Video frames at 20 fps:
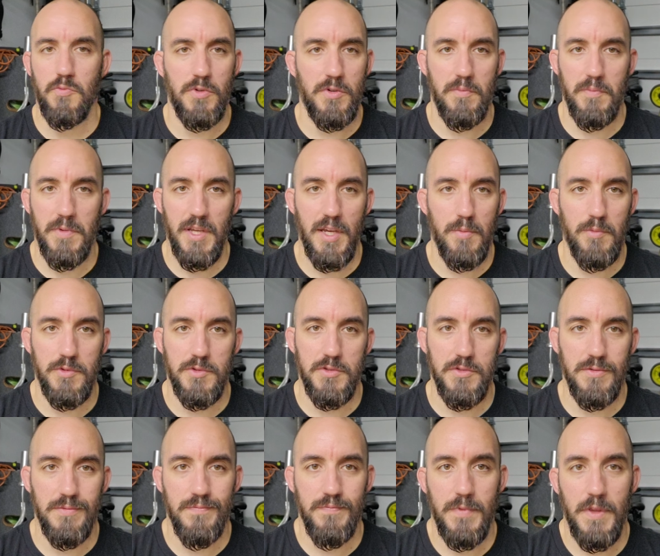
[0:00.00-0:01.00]
wouldn't be able
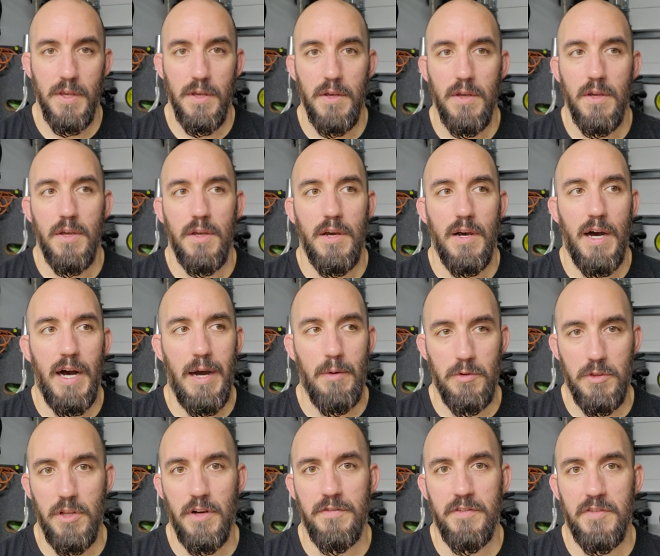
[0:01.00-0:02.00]
to. I
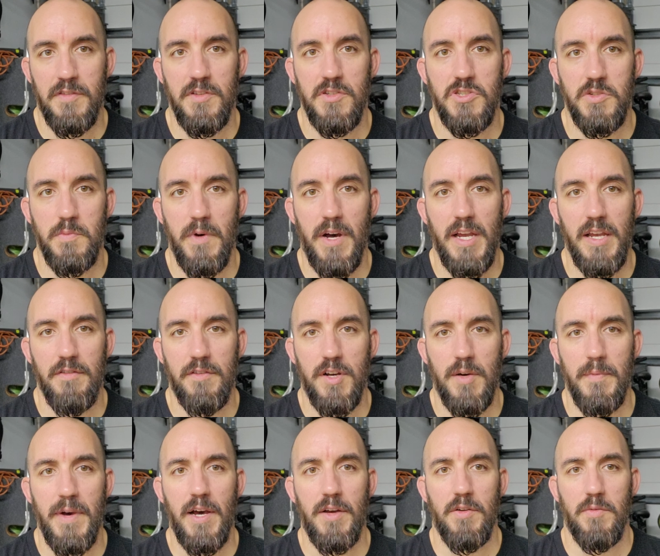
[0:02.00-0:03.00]
would love to see Chimaev
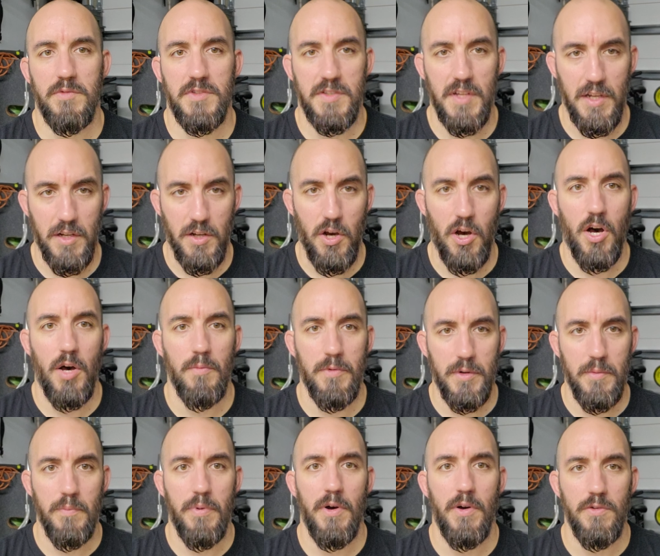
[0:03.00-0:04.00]
come out and stay calm,
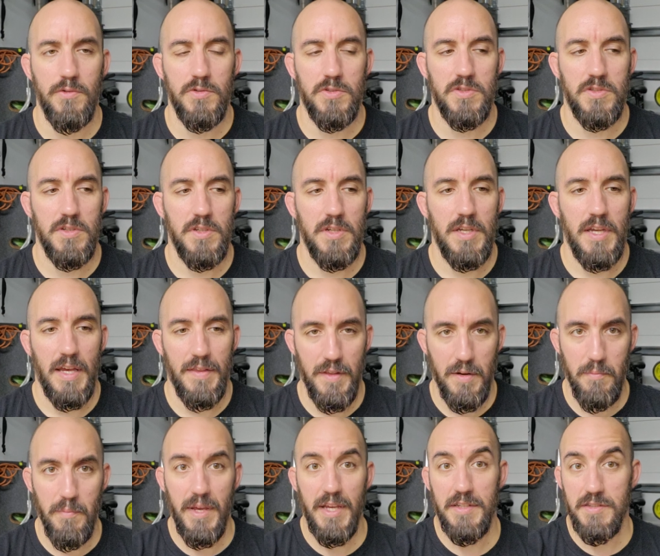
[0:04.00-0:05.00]
composed, and
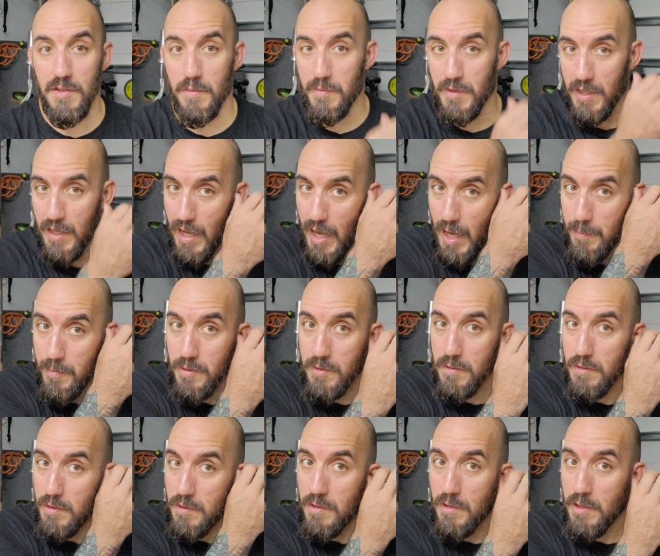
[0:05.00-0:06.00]
then make something
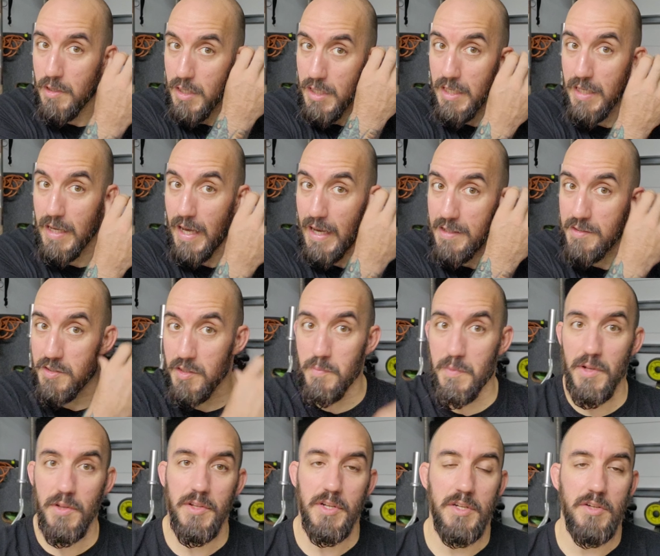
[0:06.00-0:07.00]
happen, he has the
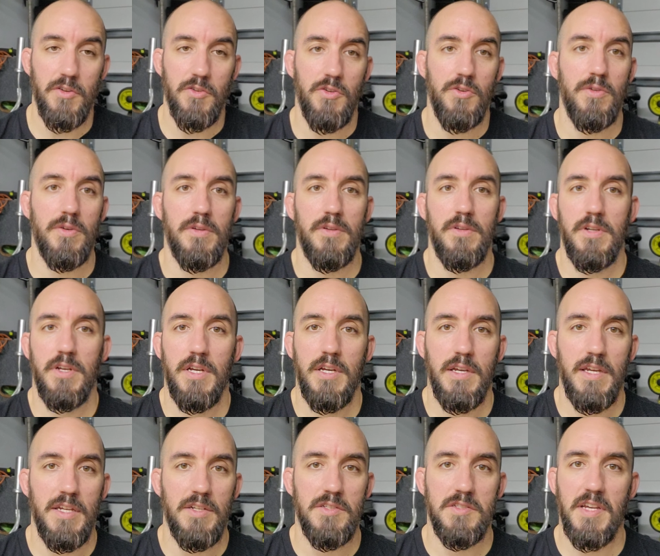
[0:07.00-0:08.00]
ability to do it.
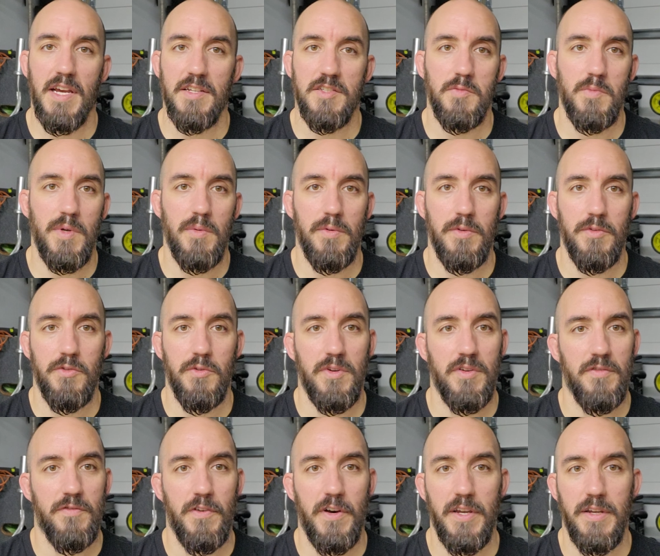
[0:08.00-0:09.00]
He just has to be able to do it in
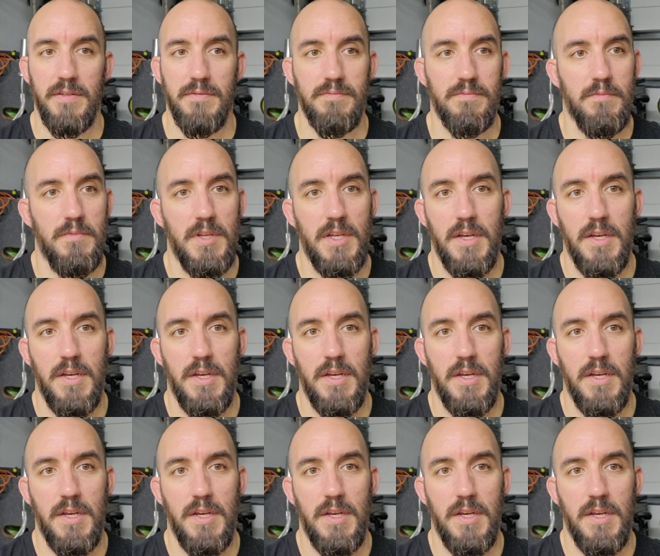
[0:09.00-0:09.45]
a fight. And